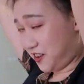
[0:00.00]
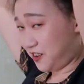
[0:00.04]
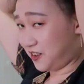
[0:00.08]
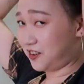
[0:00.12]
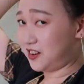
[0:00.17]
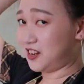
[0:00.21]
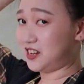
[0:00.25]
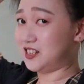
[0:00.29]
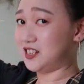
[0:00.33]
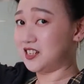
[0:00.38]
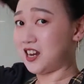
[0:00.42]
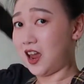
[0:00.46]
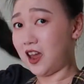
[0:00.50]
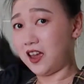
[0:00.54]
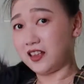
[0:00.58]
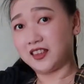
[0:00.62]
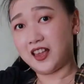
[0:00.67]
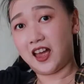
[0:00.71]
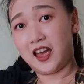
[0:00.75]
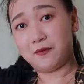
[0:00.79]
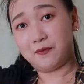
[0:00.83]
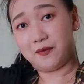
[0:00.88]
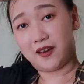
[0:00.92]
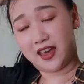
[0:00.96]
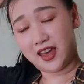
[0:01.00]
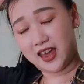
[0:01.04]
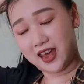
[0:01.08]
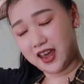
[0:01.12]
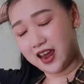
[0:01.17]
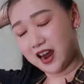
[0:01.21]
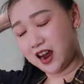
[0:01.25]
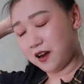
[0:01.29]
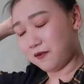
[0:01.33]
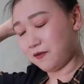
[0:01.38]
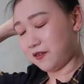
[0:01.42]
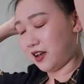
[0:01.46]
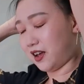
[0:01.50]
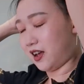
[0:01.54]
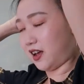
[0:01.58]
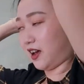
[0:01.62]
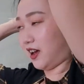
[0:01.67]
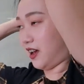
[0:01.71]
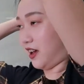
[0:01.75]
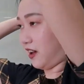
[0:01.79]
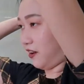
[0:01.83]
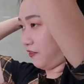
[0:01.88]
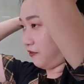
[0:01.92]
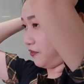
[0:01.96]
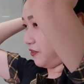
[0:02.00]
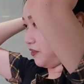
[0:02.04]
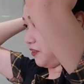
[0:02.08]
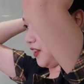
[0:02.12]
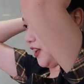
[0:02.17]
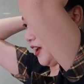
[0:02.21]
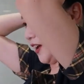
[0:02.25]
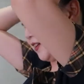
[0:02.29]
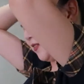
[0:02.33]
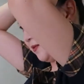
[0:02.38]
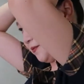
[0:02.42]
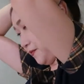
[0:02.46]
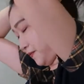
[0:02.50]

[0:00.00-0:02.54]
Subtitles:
You know, each time I tie my hair up, I have to like